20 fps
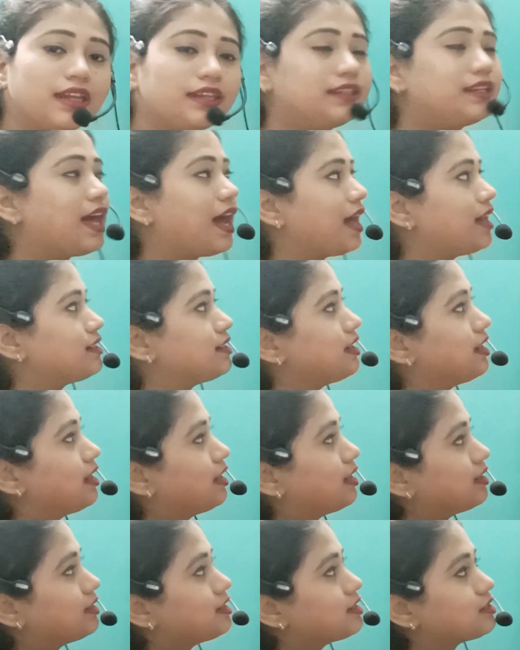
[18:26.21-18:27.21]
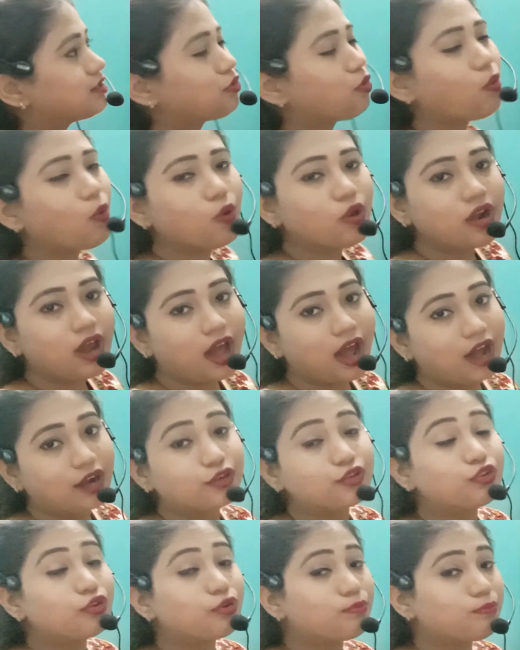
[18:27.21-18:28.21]
that this whole
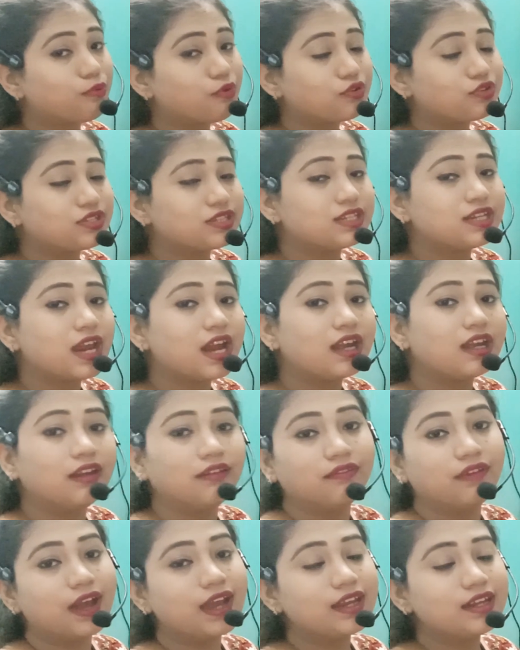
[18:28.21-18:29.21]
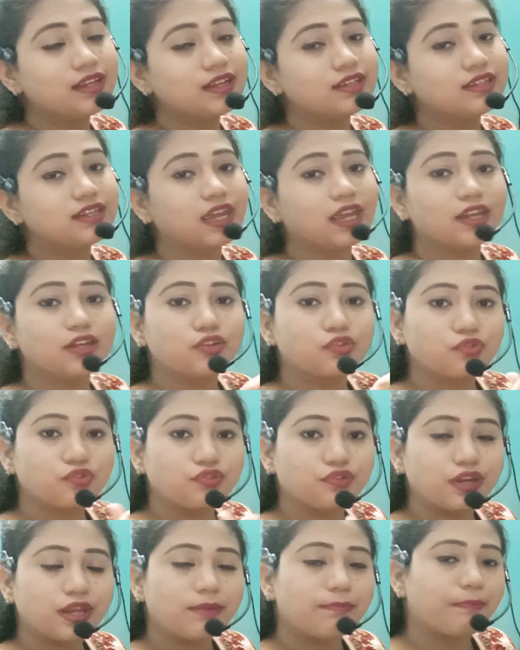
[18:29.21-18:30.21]
arthropods, they are divided into
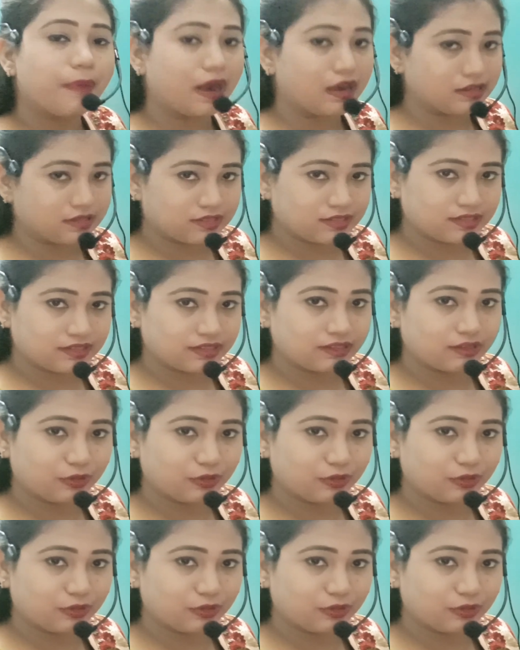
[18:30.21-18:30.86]
3 parts.